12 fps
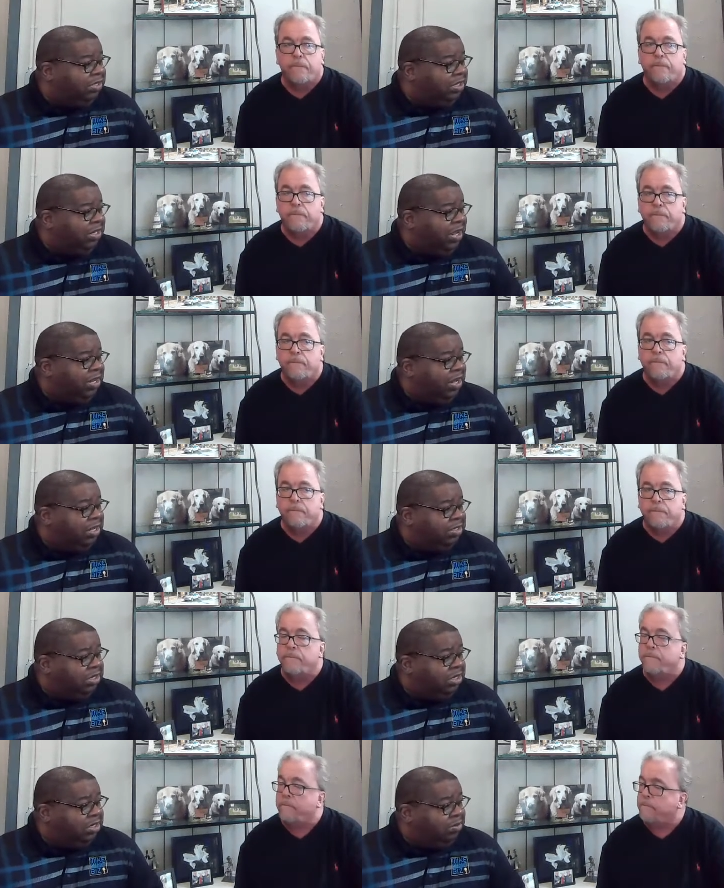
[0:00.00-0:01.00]
Speaker 1: to get to that
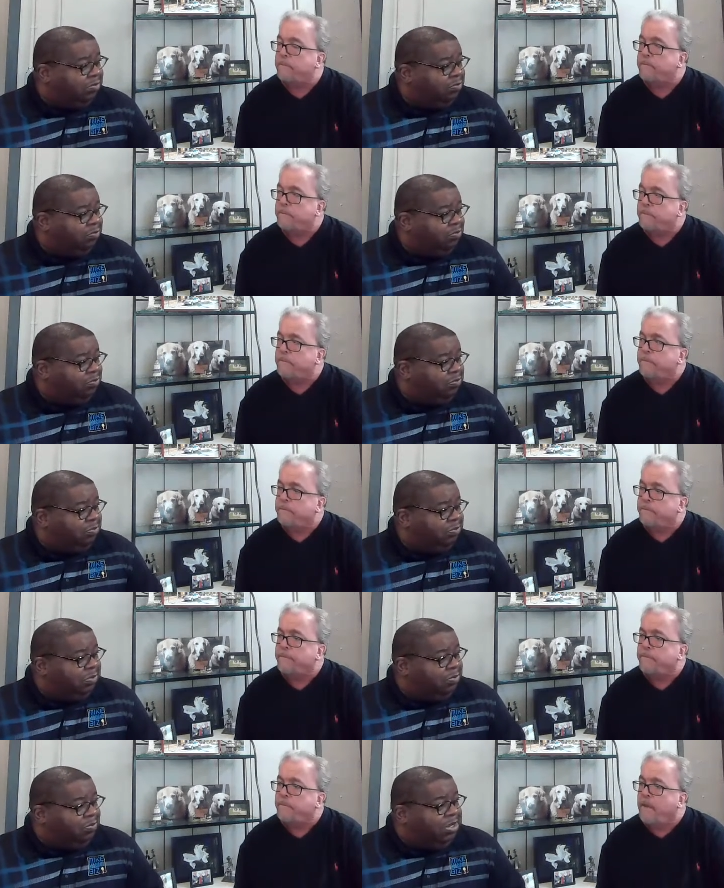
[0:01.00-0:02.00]
idea,
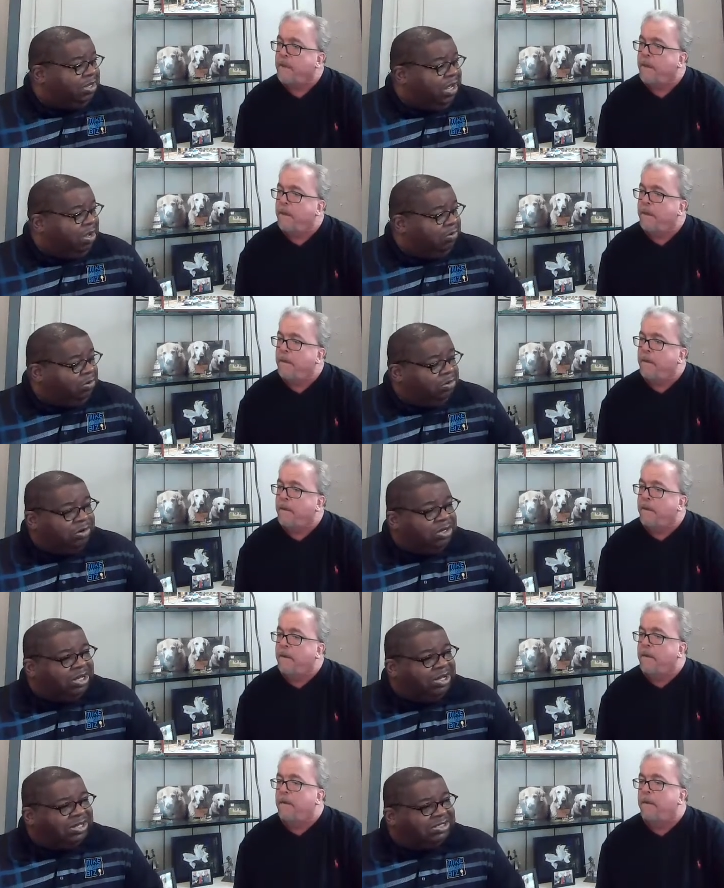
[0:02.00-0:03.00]
but now they're
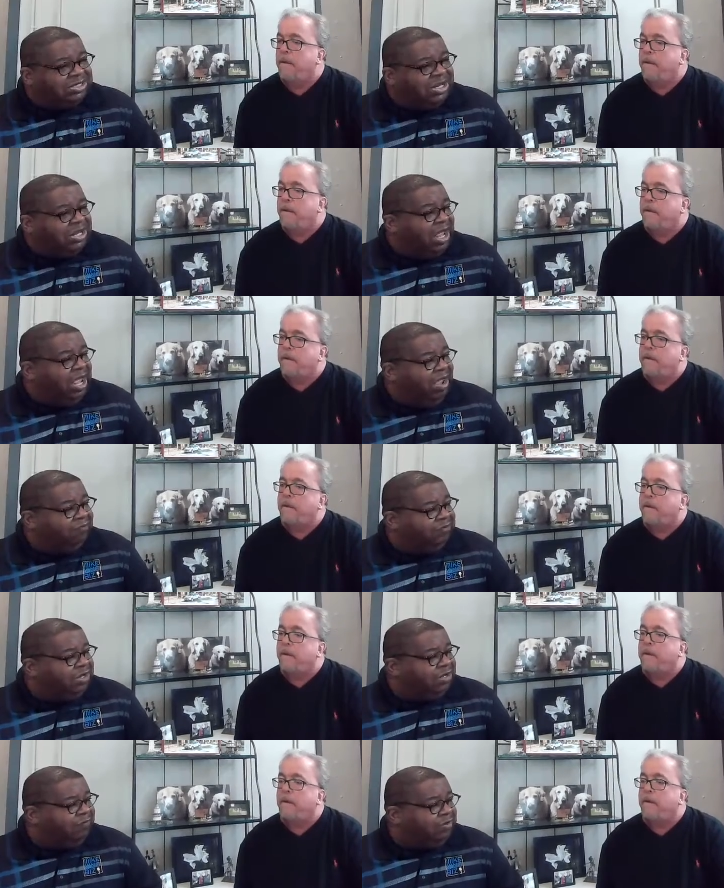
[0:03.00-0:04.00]
looking at it saying, I have
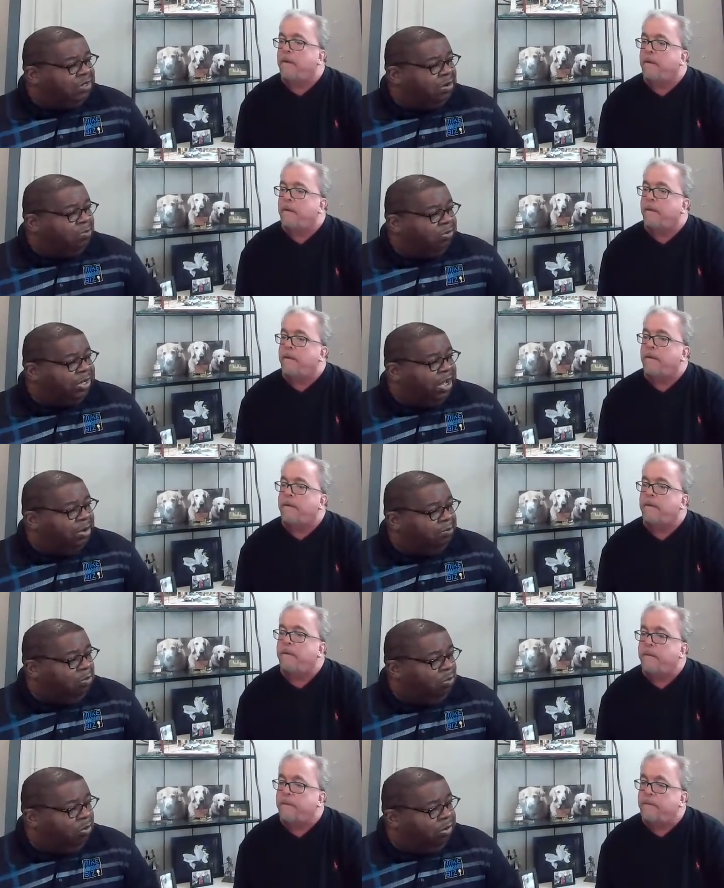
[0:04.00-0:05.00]
to even double down
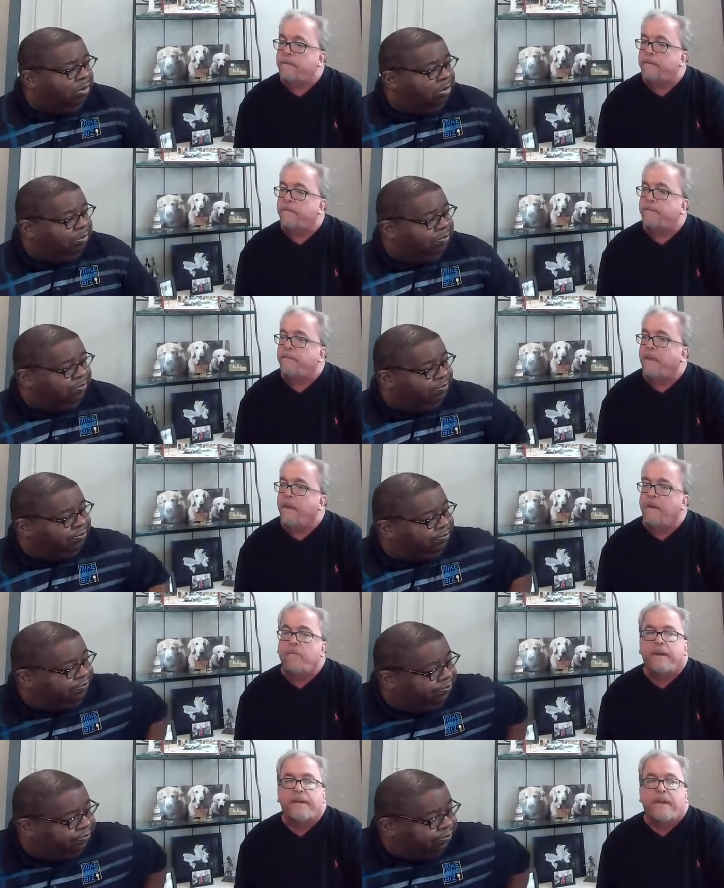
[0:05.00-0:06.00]
more
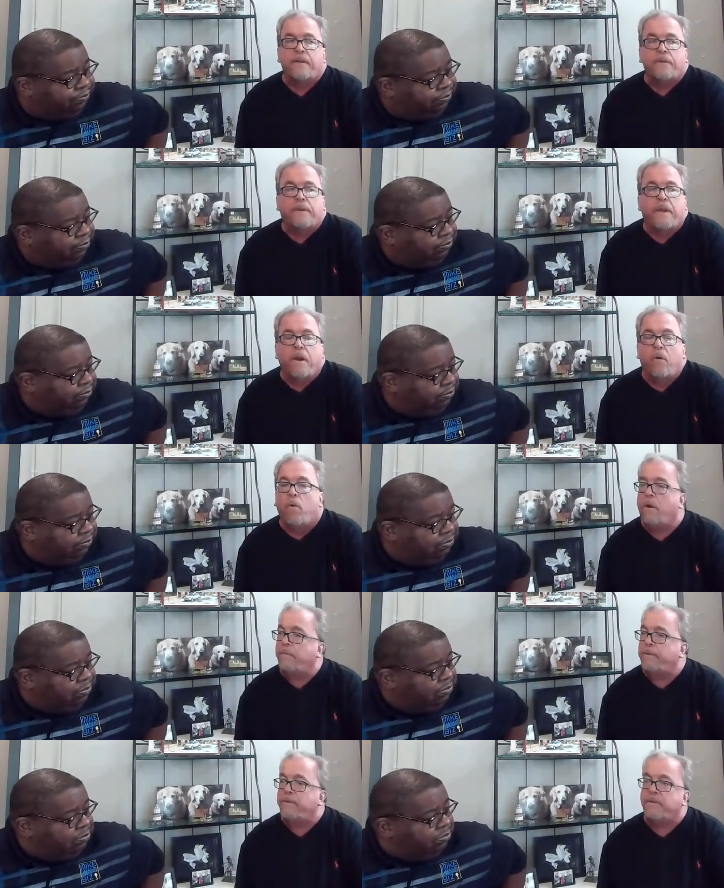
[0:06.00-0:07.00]
Speaker 2: Mike, I don't care
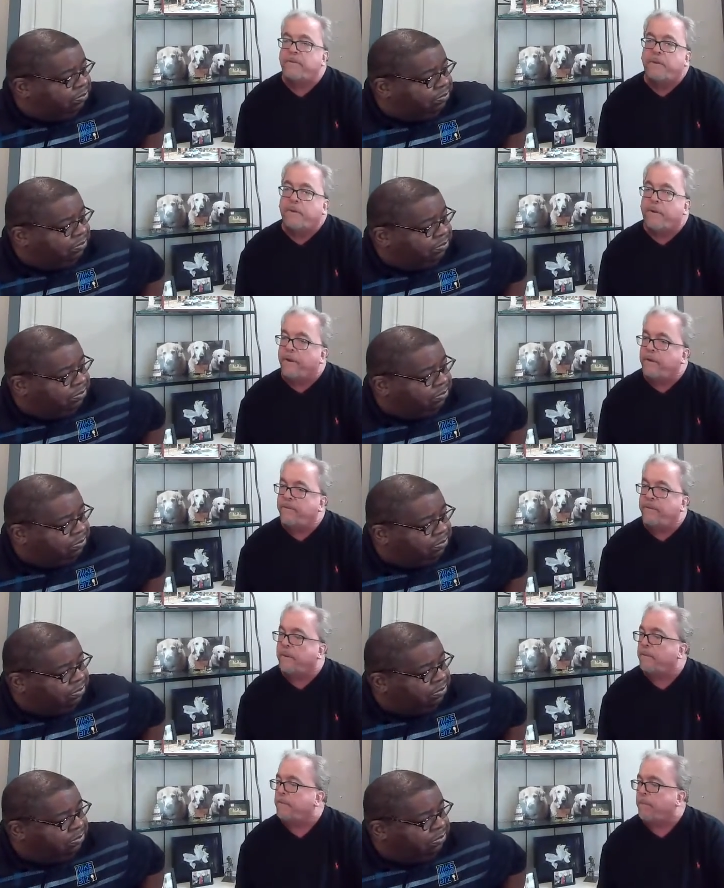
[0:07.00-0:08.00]
what business you're in. If
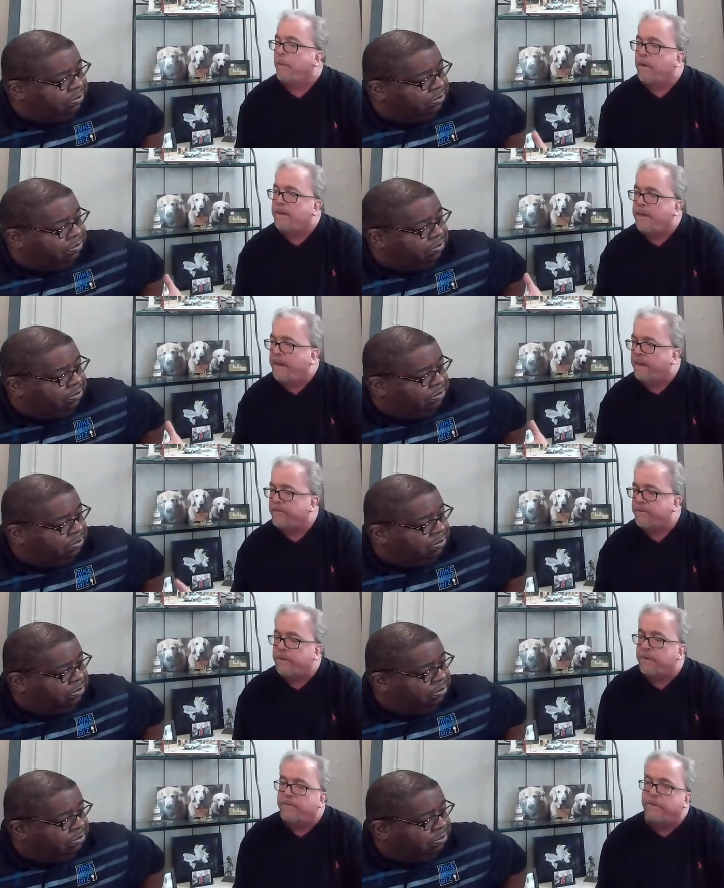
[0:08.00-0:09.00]
you're a
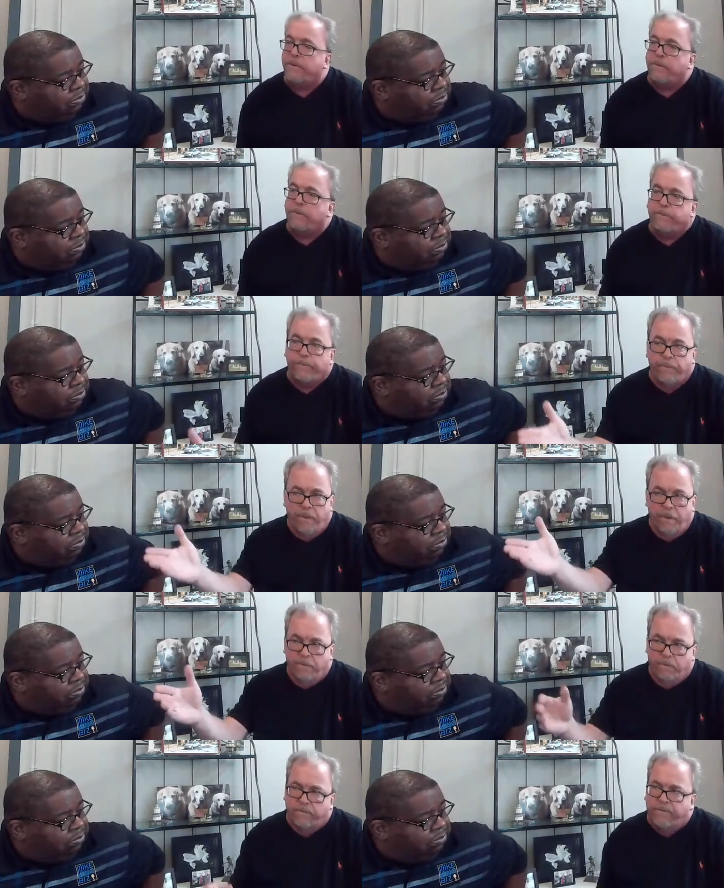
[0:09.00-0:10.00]
broadcaster, if you are
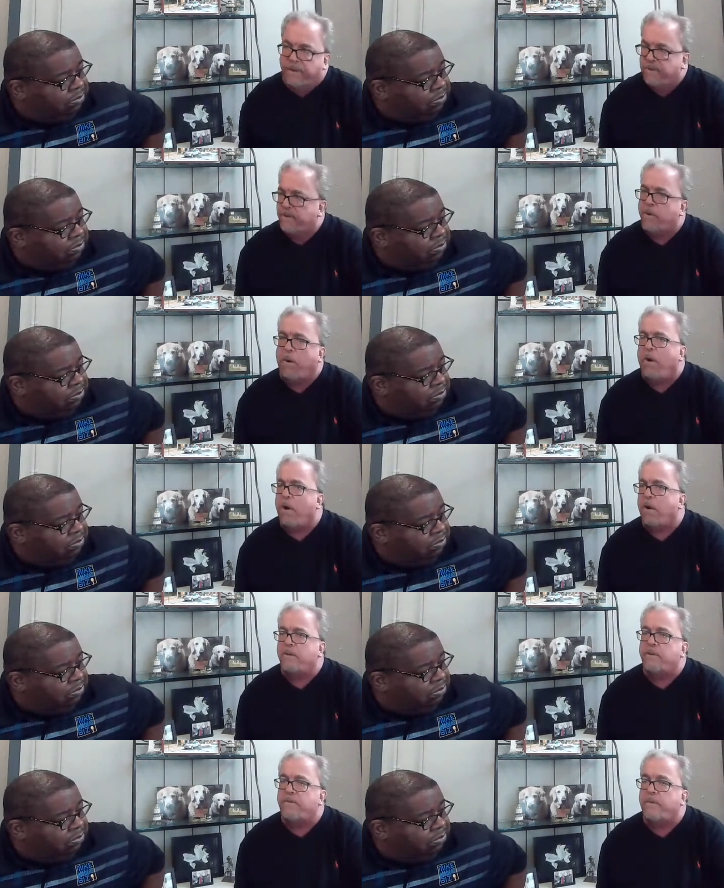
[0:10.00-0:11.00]
fix
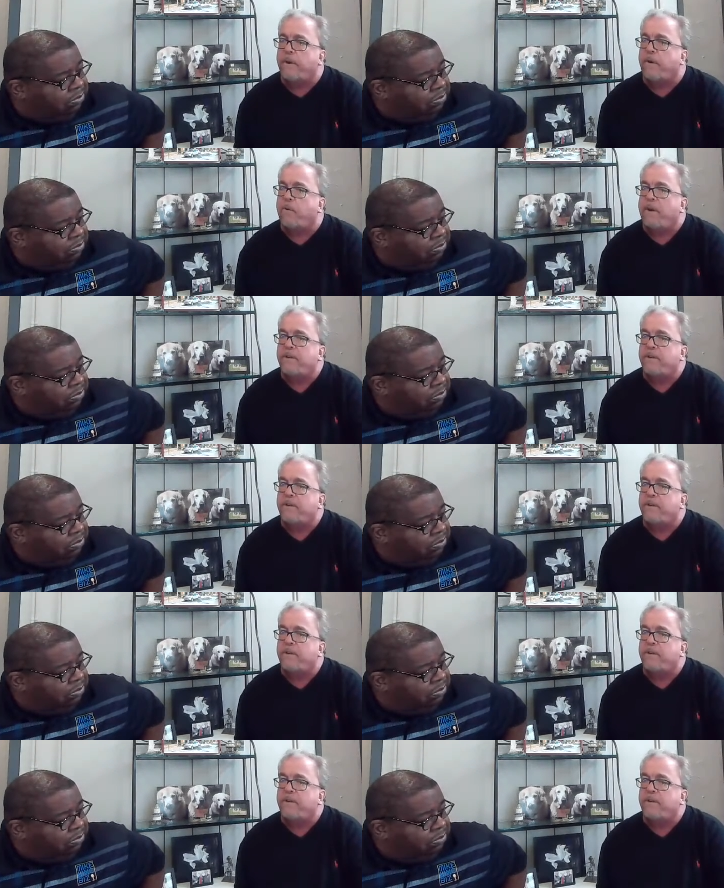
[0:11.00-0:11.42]
cars, if you're a